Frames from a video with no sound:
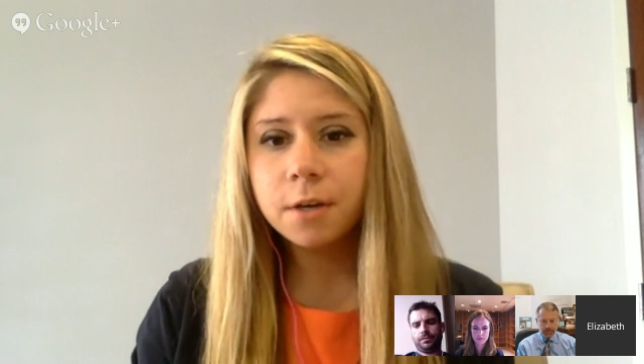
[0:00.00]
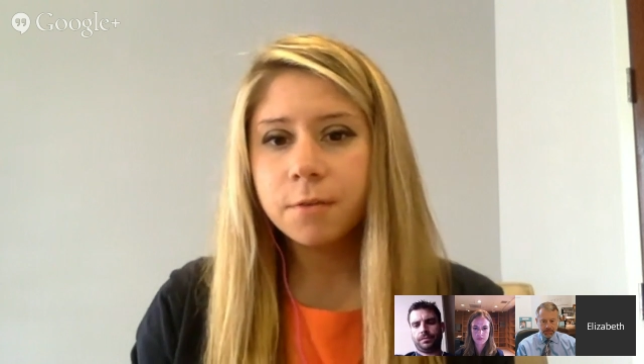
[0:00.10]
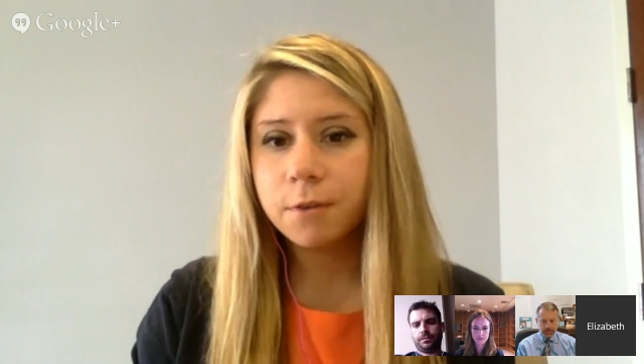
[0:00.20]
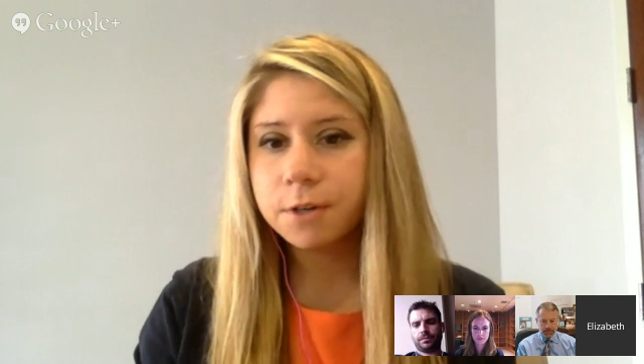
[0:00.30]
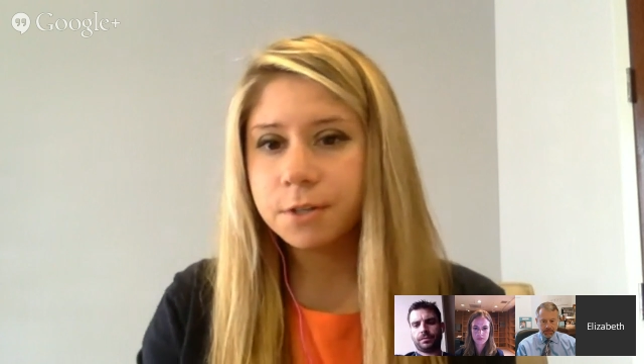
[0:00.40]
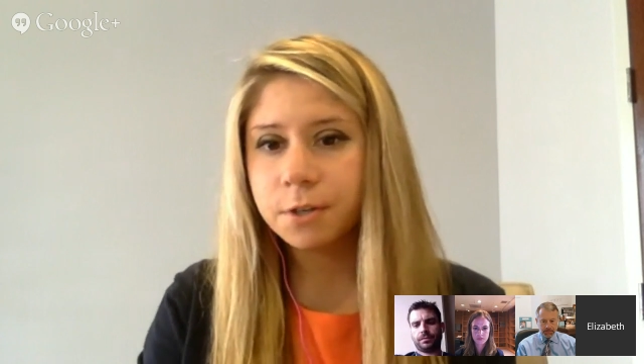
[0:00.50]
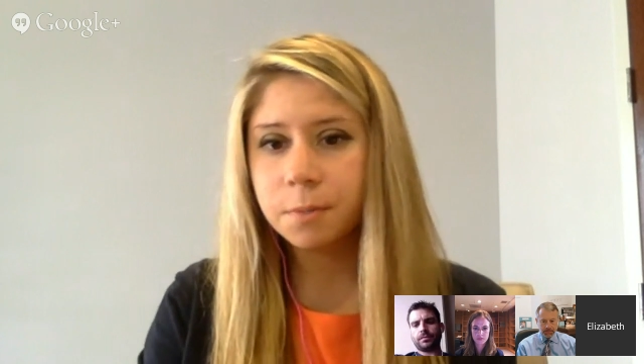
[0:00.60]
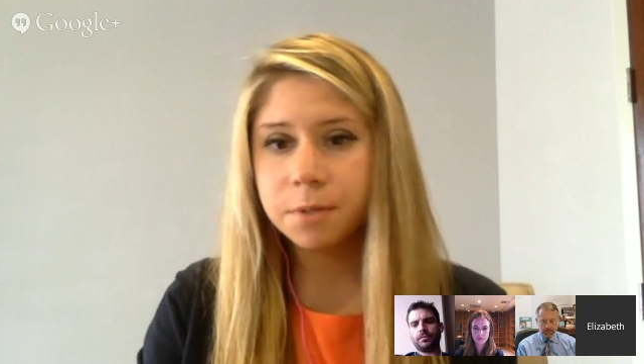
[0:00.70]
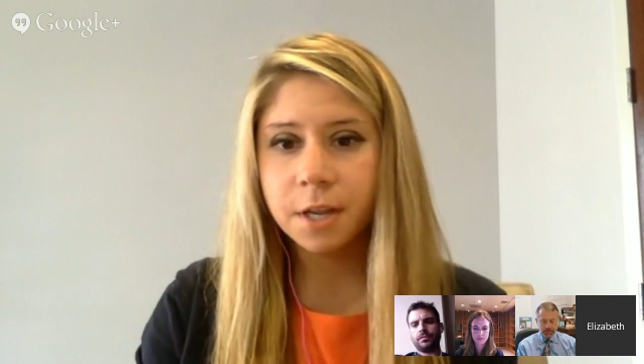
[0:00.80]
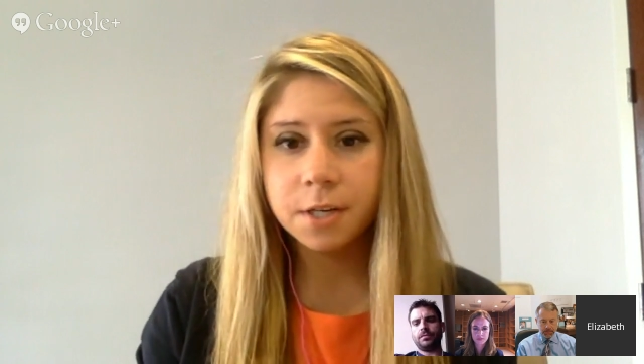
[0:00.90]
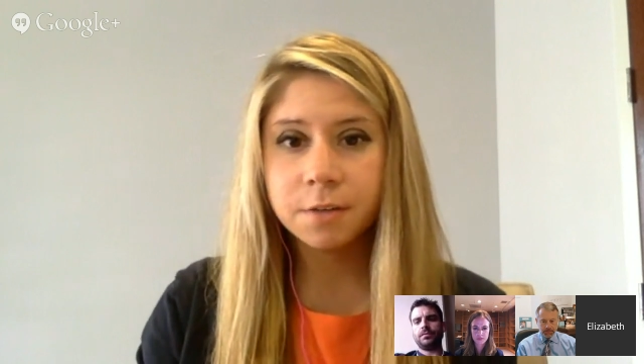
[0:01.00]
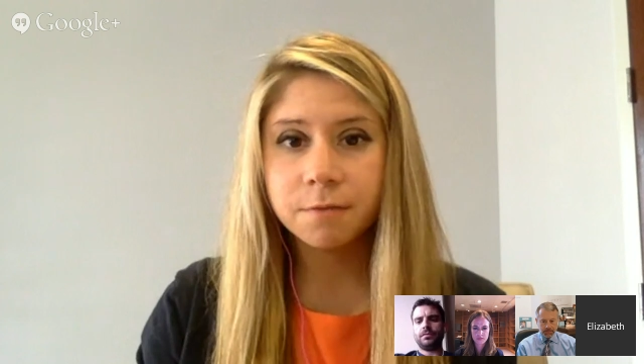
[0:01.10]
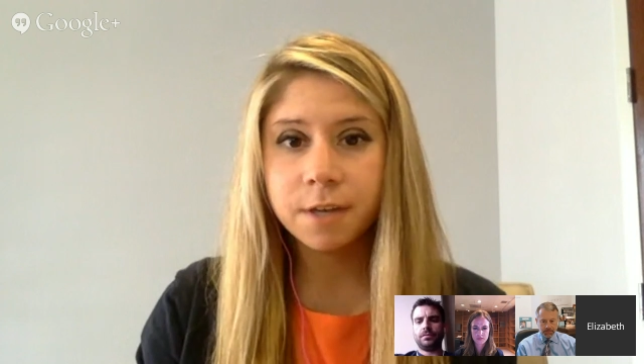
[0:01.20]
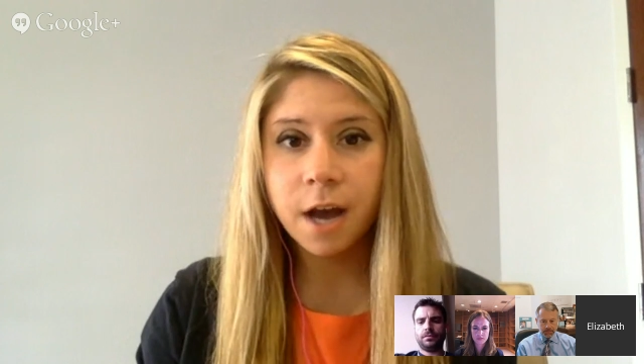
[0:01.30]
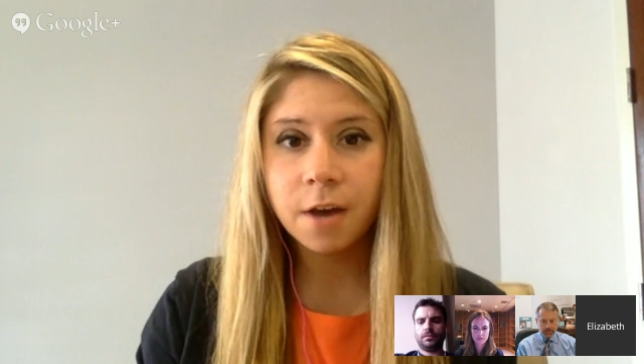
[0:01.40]
for a certain percentage in
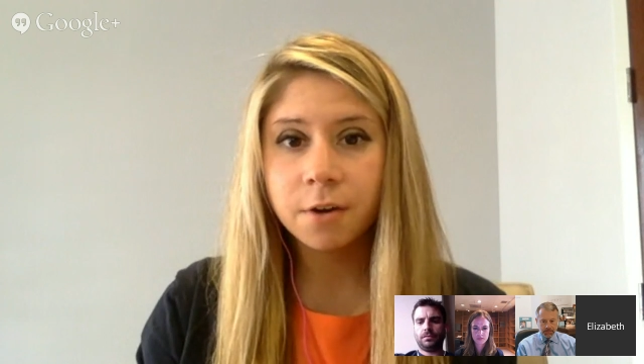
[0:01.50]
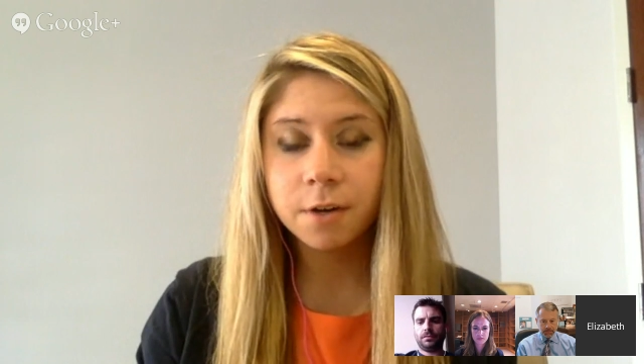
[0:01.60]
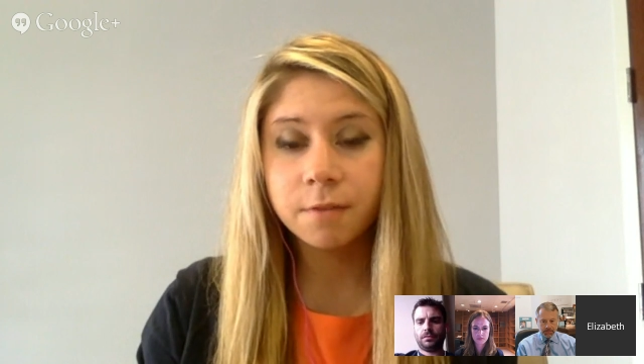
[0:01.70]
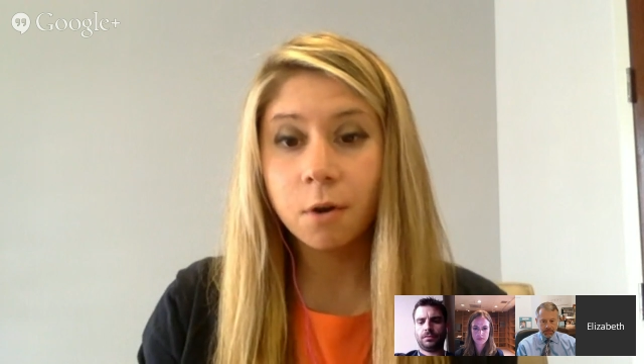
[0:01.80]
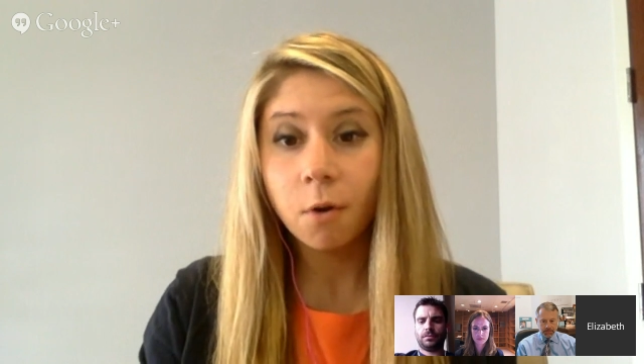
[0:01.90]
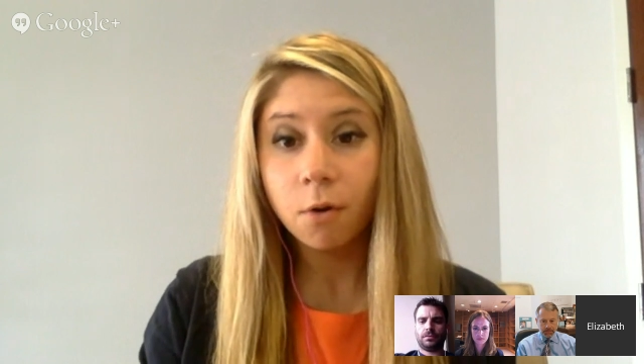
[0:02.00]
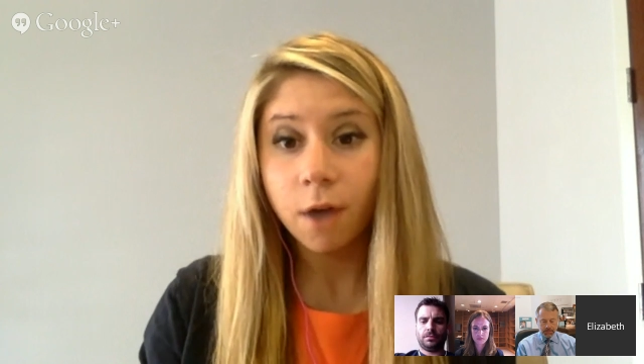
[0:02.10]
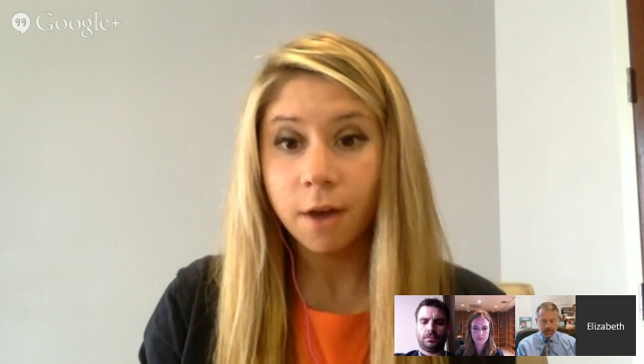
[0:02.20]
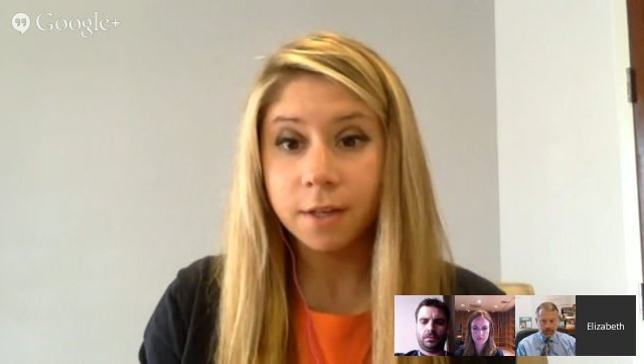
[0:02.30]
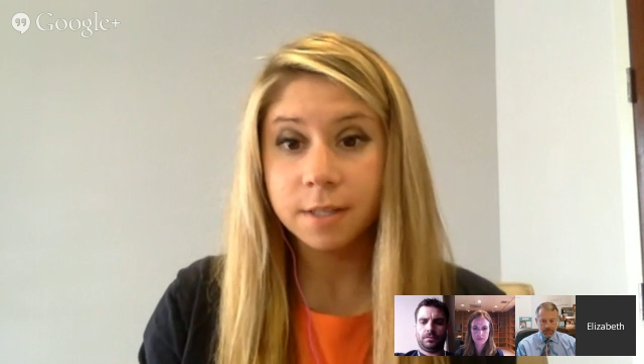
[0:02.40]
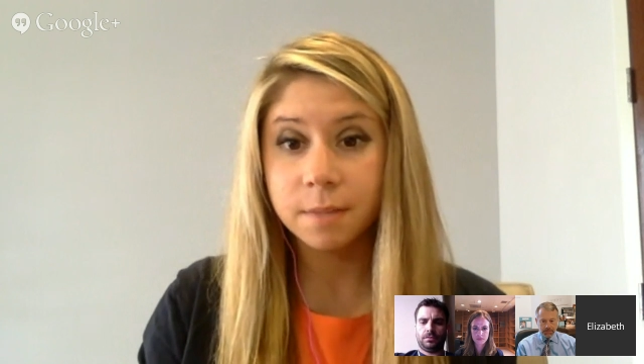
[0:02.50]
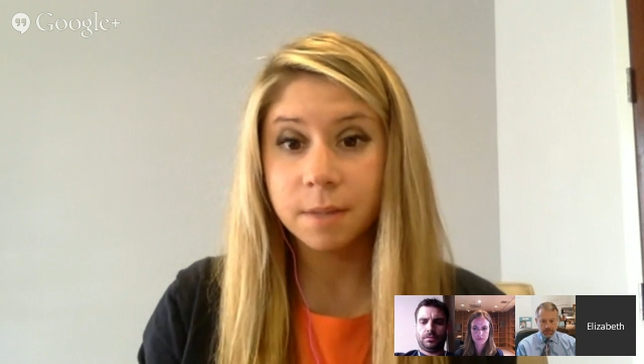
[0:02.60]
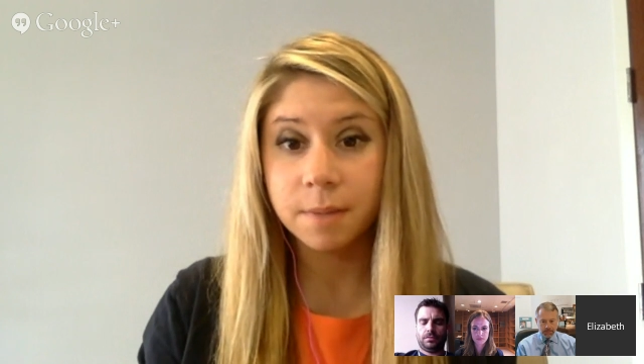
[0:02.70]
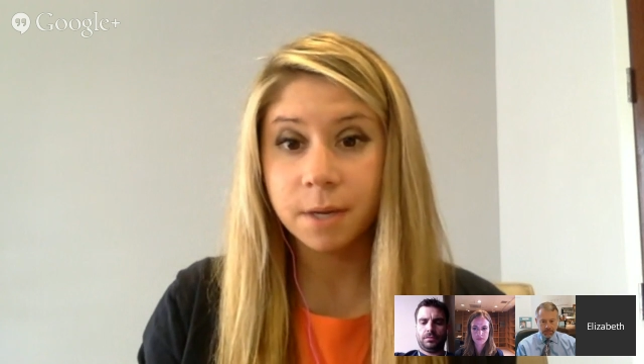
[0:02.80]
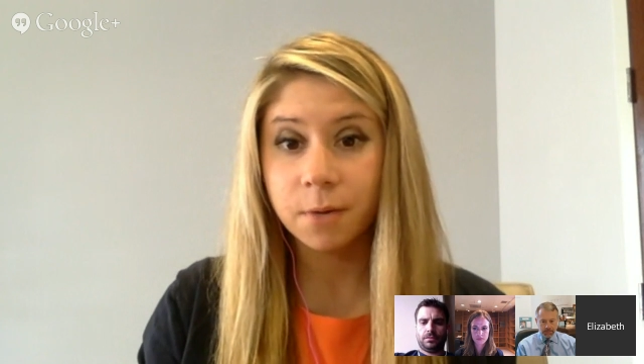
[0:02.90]
fiat or even hold on to some of the
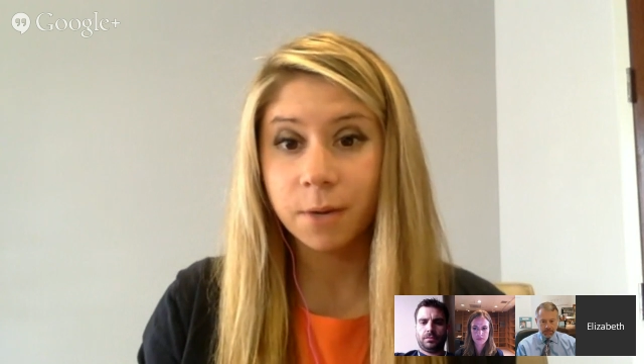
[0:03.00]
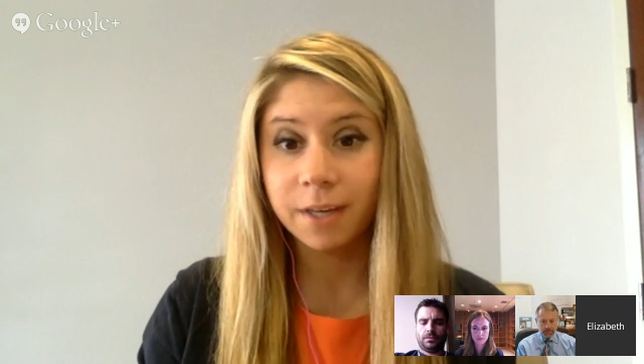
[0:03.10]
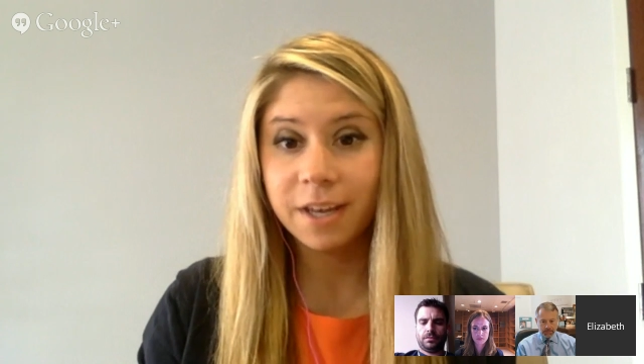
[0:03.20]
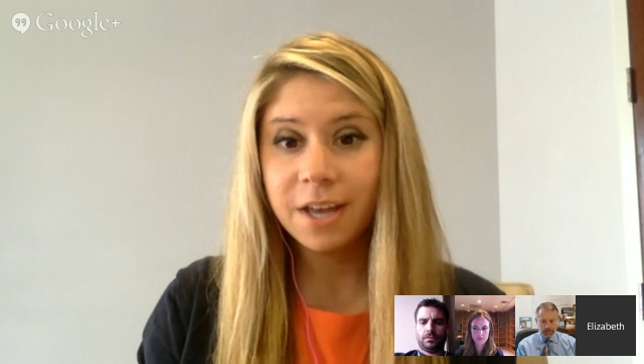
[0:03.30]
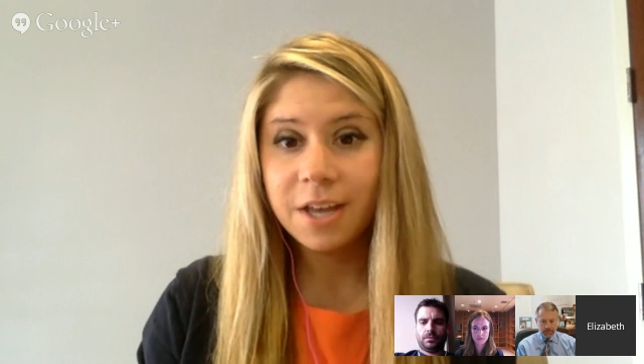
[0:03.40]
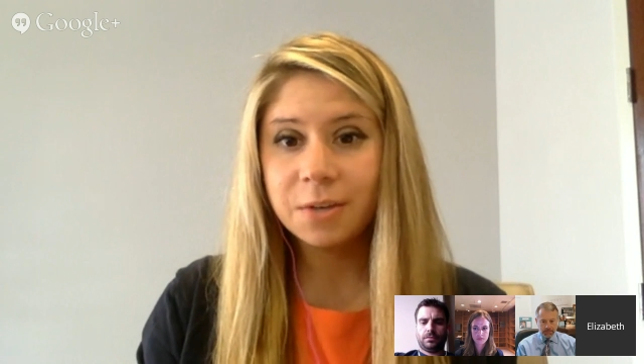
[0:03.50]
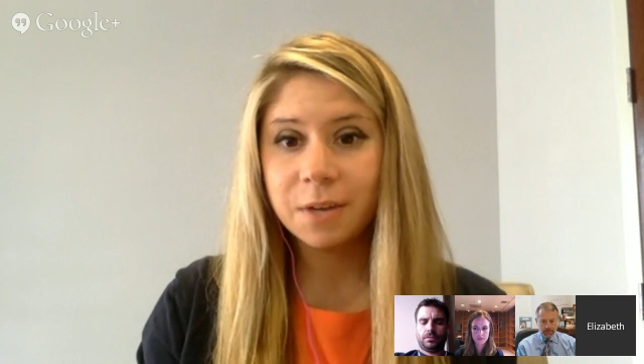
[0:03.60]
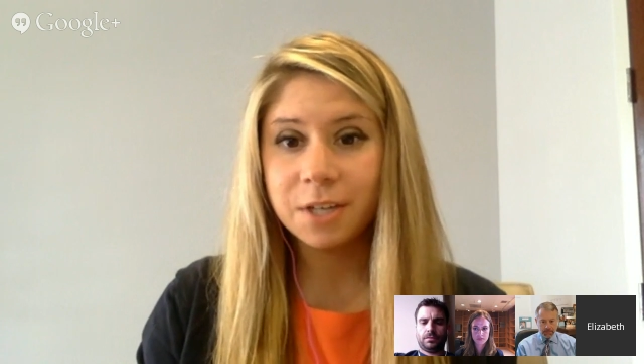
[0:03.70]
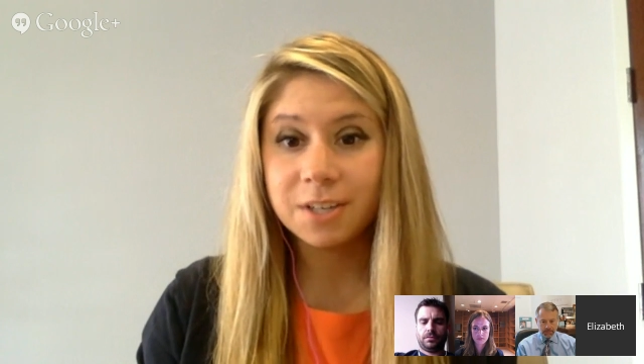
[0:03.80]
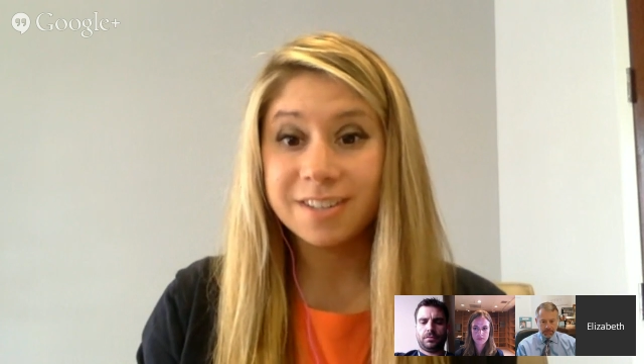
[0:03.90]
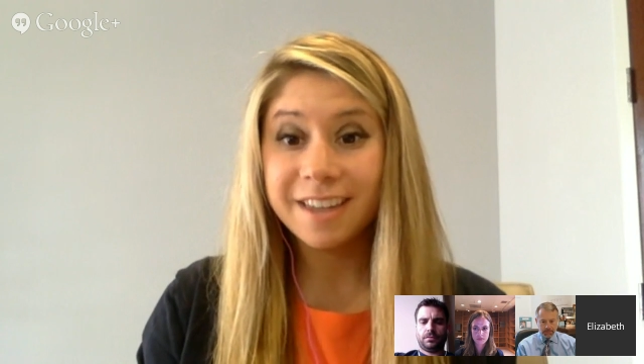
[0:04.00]
Bitcoin donations.